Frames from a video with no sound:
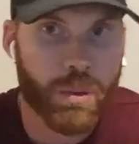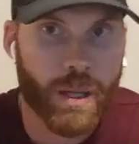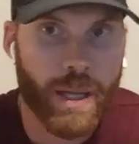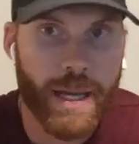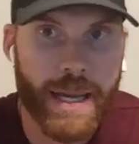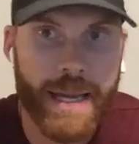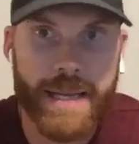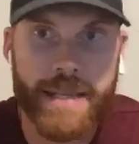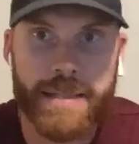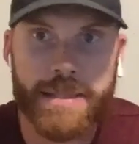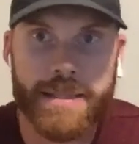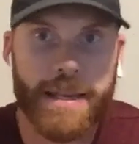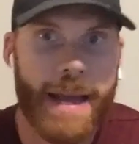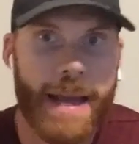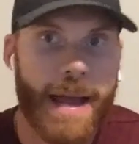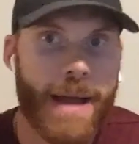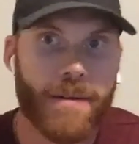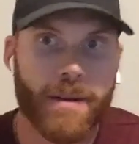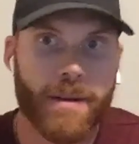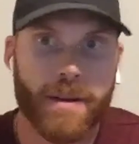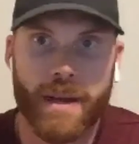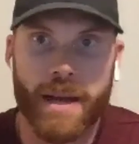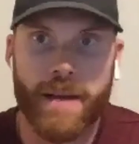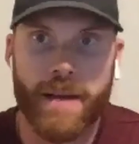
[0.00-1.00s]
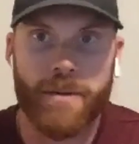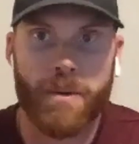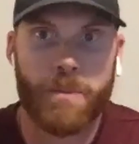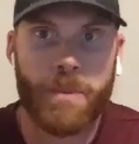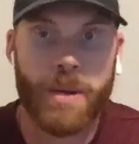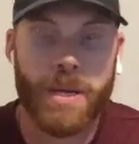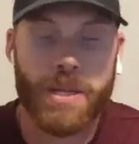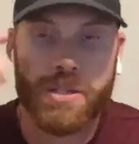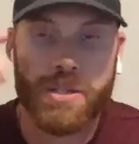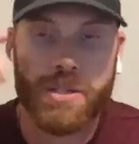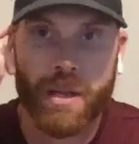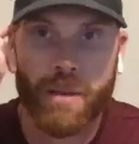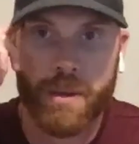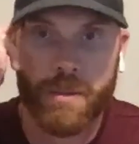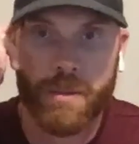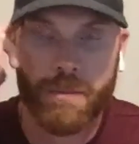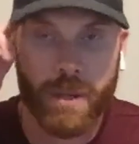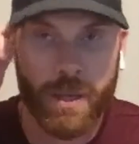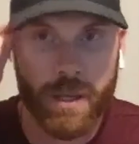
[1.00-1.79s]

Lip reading: Plains and have a pitch limit.